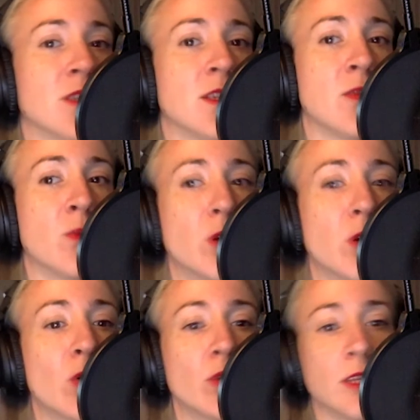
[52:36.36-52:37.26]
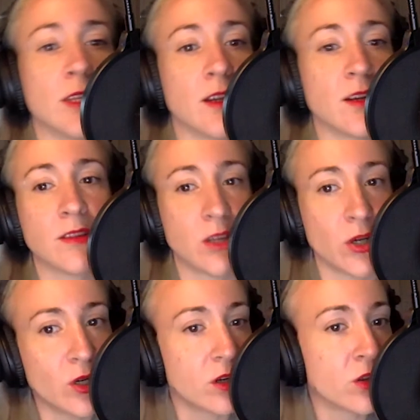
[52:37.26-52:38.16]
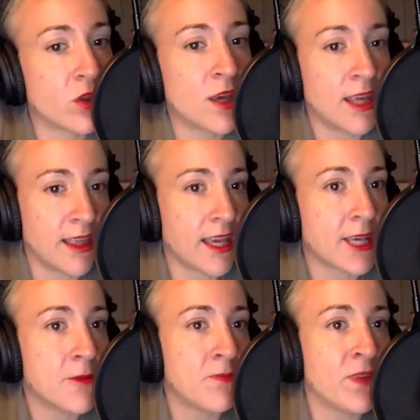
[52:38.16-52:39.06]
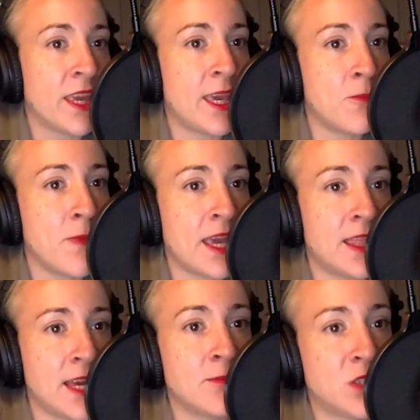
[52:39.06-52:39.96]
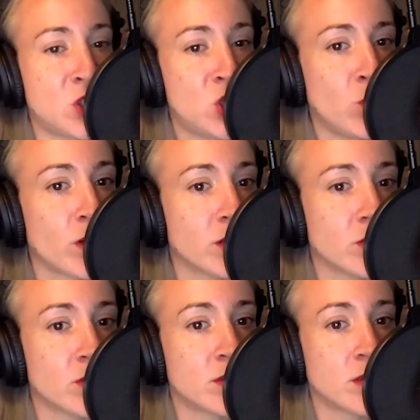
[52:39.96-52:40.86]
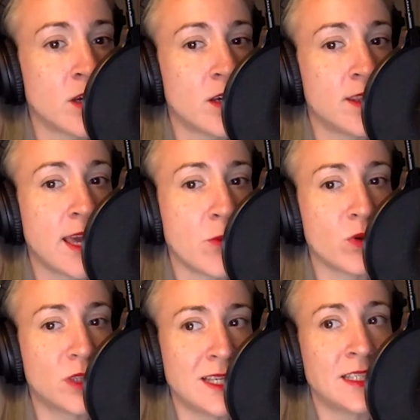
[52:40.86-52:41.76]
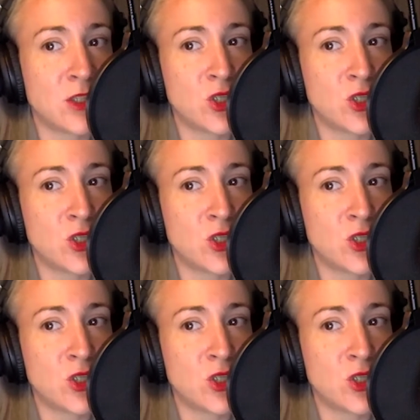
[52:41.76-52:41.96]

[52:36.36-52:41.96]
and the world or the earth, like he made them stewards. They were these stewards.